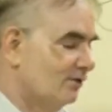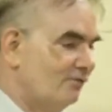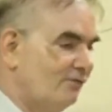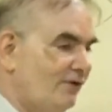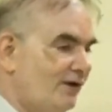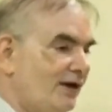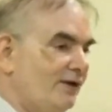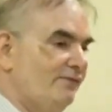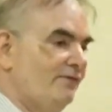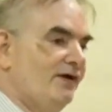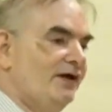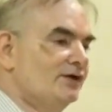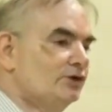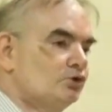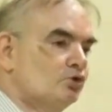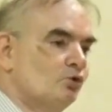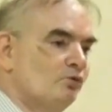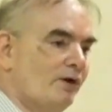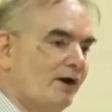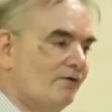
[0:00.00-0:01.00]
Yes,
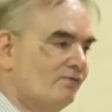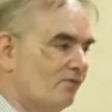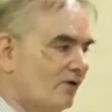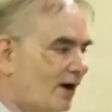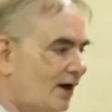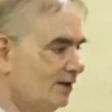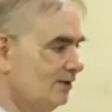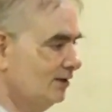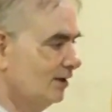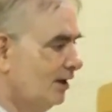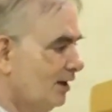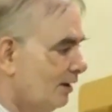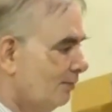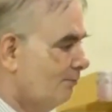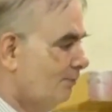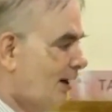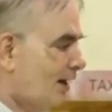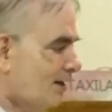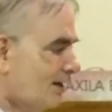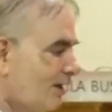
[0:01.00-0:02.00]
V is to weigh
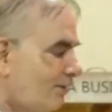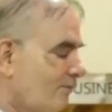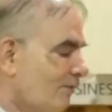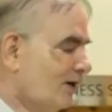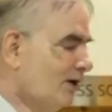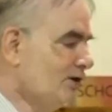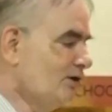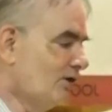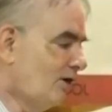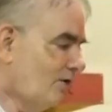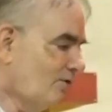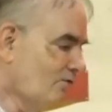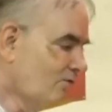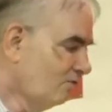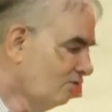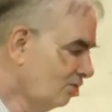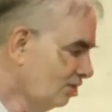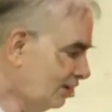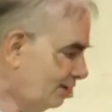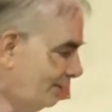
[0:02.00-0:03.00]
one, market
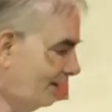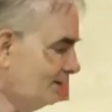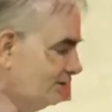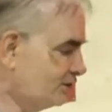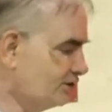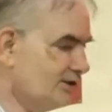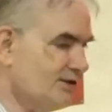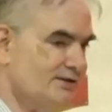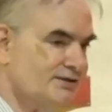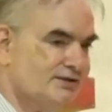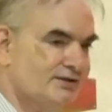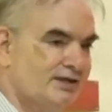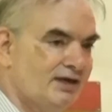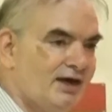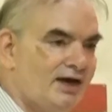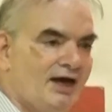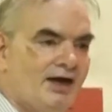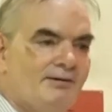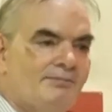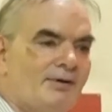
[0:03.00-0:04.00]
value of
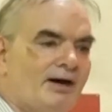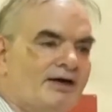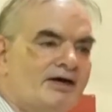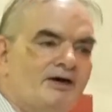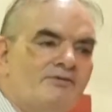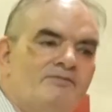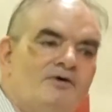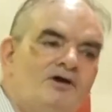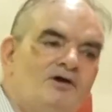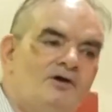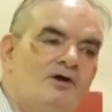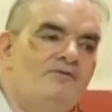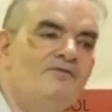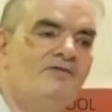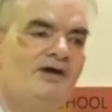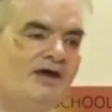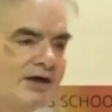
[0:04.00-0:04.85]
debentures and market